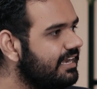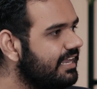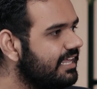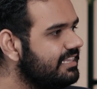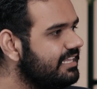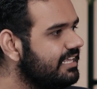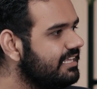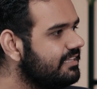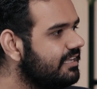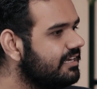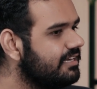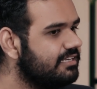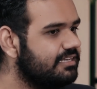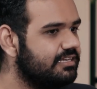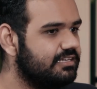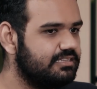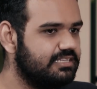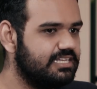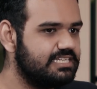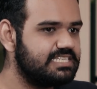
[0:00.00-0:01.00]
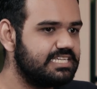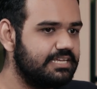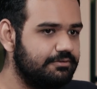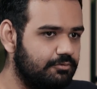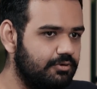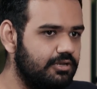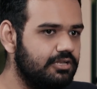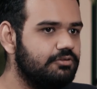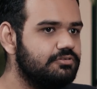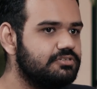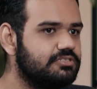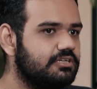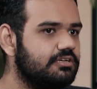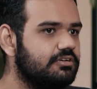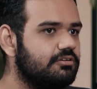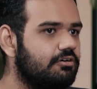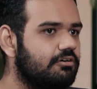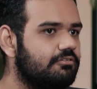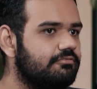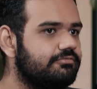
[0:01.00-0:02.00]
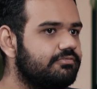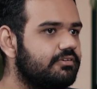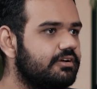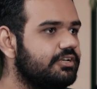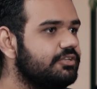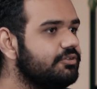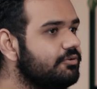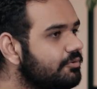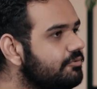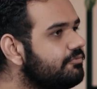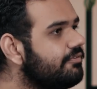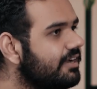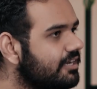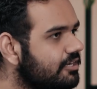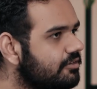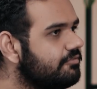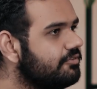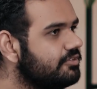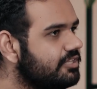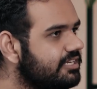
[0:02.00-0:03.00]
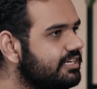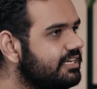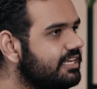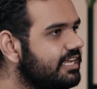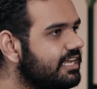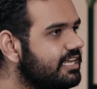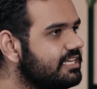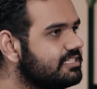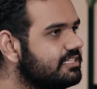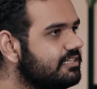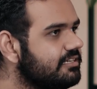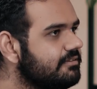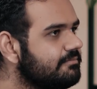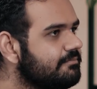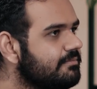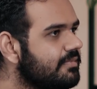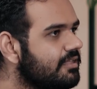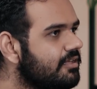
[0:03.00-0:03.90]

And I think that this evolution of new factor of authentication